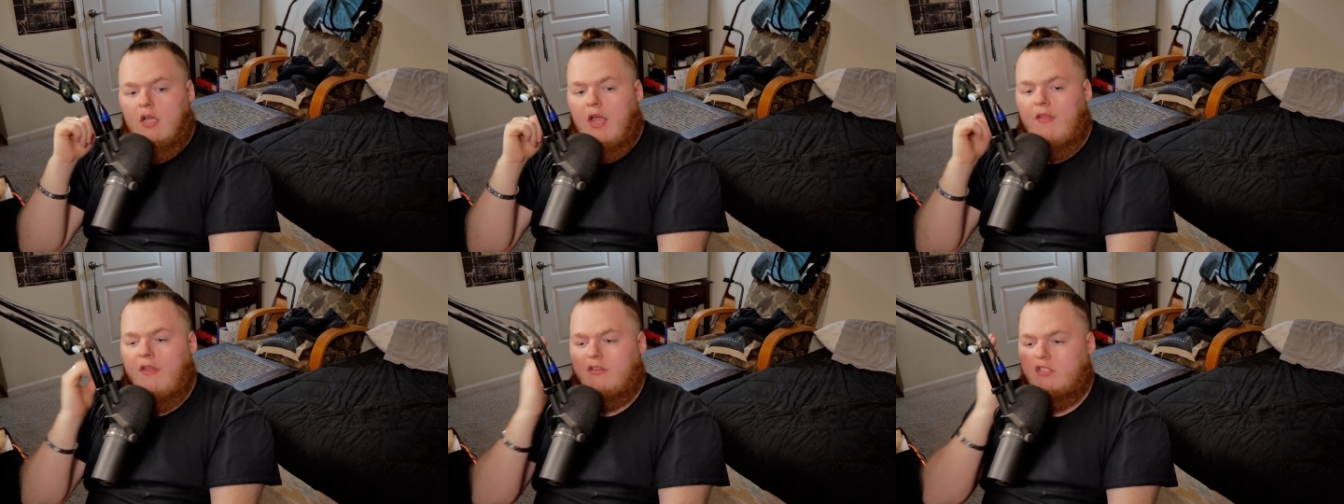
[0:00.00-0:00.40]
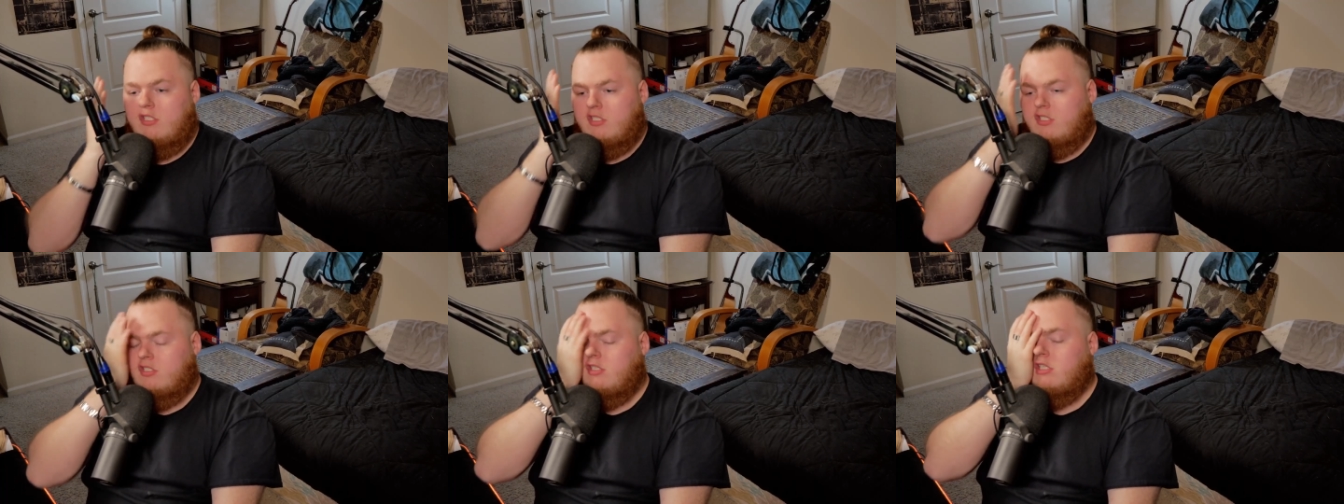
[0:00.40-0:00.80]
And then
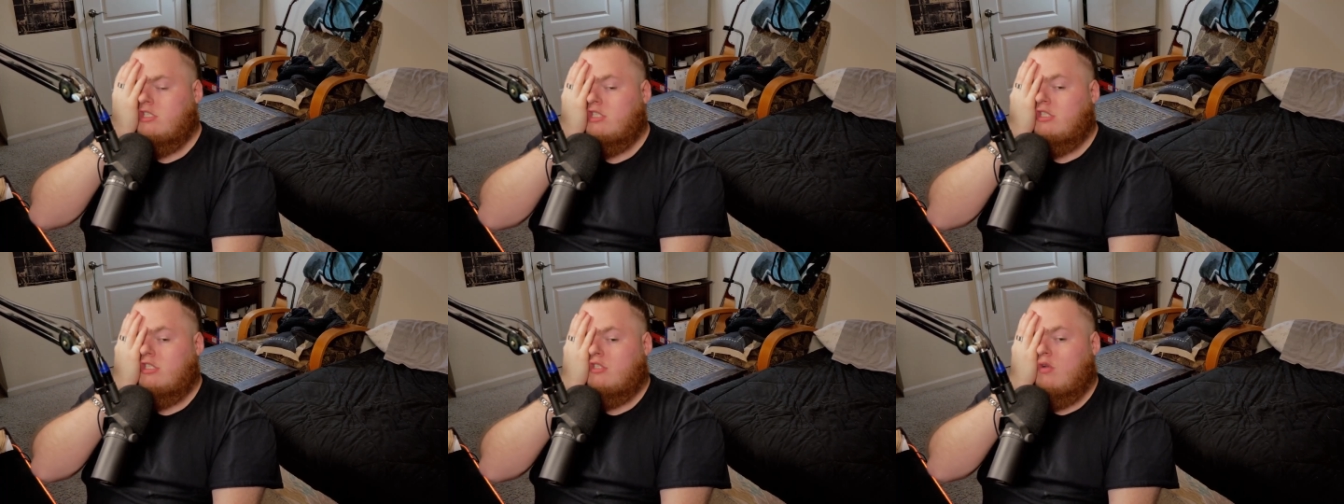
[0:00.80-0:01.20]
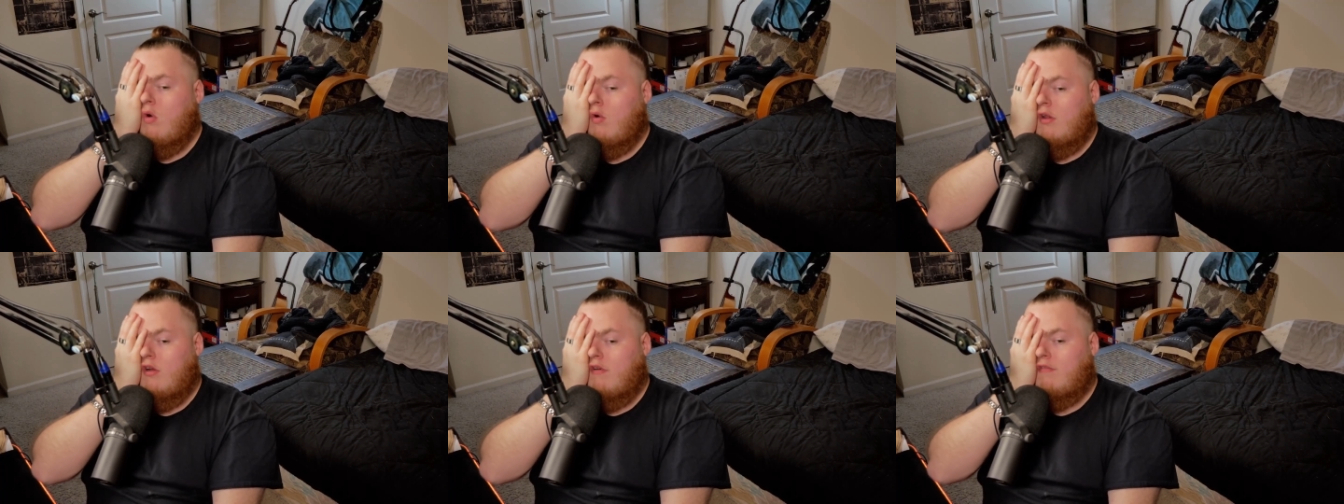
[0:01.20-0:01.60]
she's just she's just
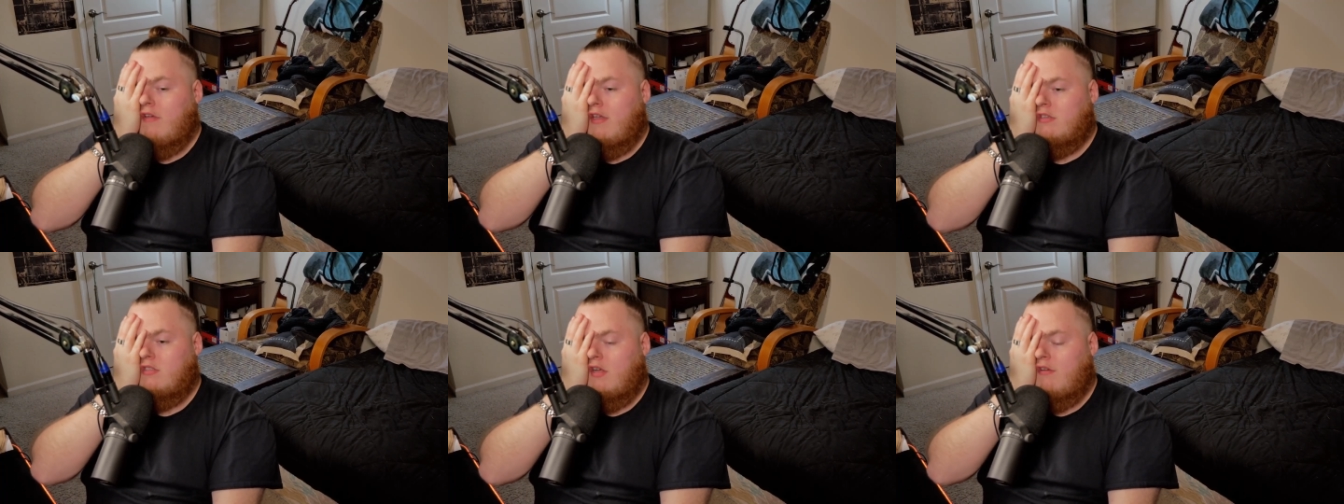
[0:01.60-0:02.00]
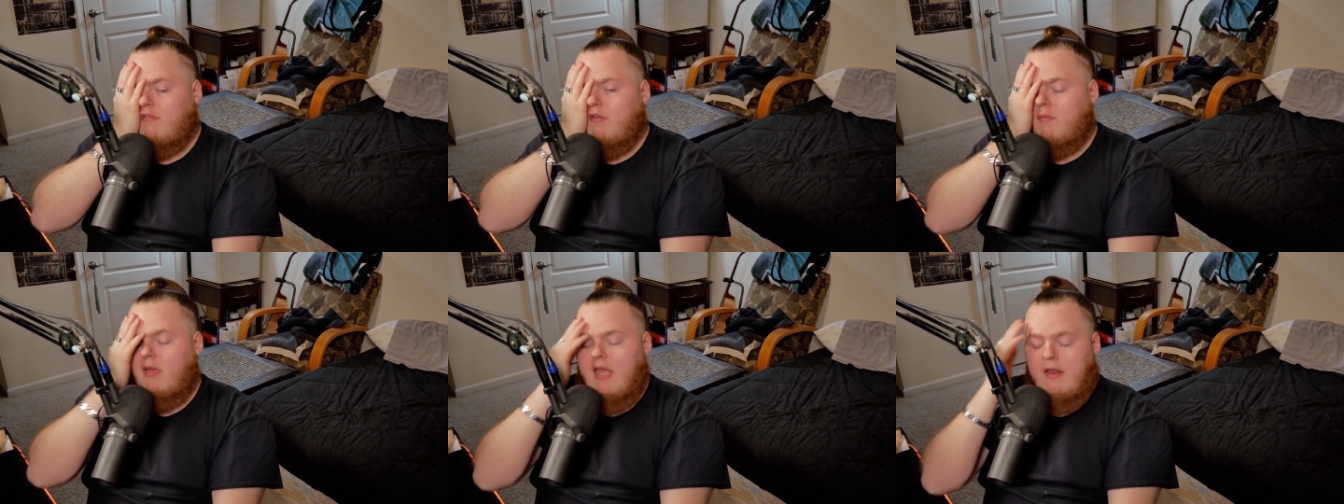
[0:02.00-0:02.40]
holding her face there
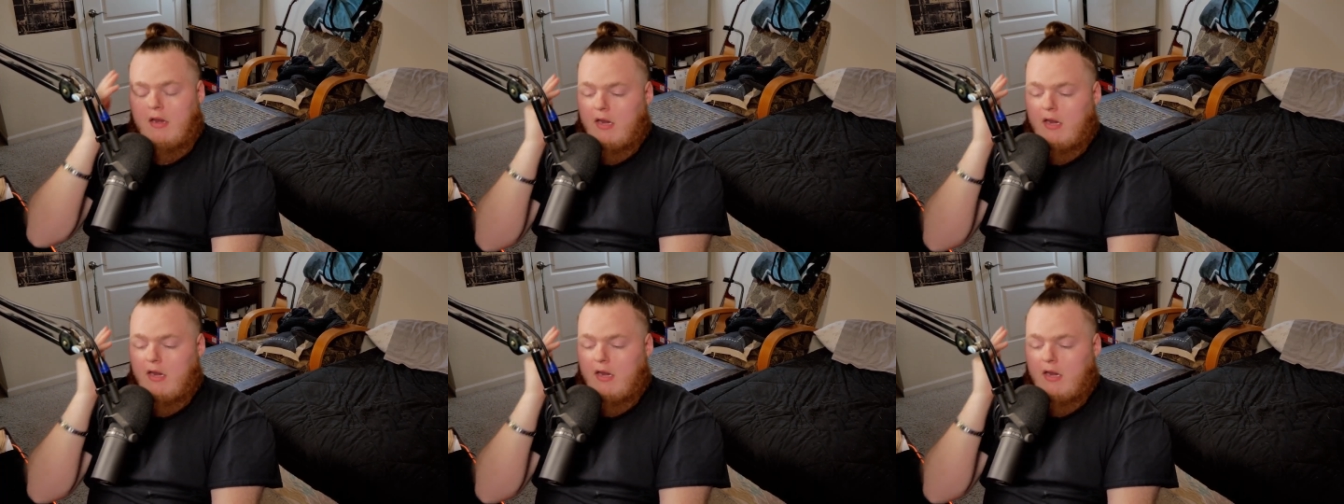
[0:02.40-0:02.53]
for and